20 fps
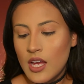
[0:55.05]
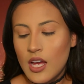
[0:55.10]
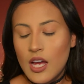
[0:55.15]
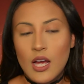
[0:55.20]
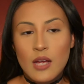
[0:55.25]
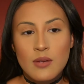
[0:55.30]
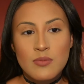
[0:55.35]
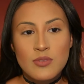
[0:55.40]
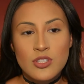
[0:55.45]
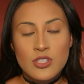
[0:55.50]

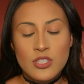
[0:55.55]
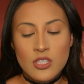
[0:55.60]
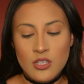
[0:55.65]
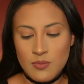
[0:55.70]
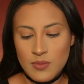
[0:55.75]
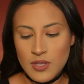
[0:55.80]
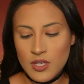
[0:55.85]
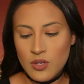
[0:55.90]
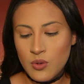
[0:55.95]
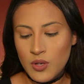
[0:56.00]
I'm just going
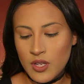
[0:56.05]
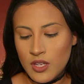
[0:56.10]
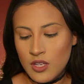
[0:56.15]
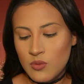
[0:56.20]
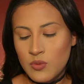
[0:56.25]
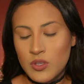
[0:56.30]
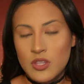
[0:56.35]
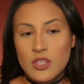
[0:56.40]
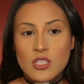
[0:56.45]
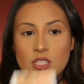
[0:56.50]
to be going in
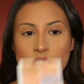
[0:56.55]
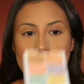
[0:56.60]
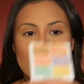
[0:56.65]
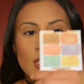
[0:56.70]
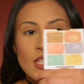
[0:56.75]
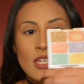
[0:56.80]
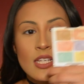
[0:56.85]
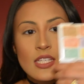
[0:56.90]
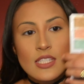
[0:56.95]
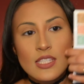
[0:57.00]
with this
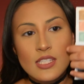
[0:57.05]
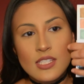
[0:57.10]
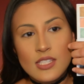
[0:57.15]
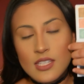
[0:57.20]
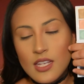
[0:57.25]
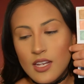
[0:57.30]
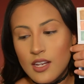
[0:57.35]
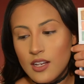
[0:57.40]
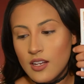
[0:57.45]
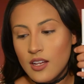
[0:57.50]

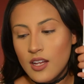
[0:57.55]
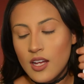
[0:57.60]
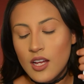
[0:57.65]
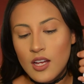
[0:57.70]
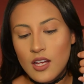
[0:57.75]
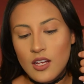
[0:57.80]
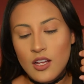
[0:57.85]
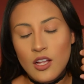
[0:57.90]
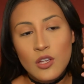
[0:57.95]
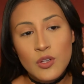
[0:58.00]
NYX
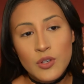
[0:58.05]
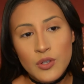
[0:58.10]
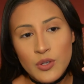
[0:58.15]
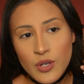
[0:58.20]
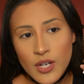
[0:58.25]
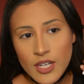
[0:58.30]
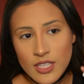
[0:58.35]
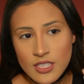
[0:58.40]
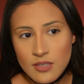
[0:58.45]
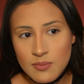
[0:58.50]
color
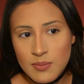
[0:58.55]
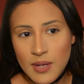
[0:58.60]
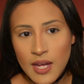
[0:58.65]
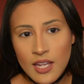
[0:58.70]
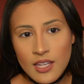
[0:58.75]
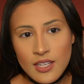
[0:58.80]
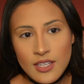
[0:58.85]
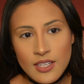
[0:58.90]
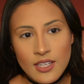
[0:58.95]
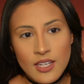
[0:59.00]
correcting
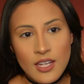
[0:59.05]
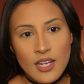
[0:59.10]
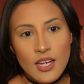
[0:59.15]
palette.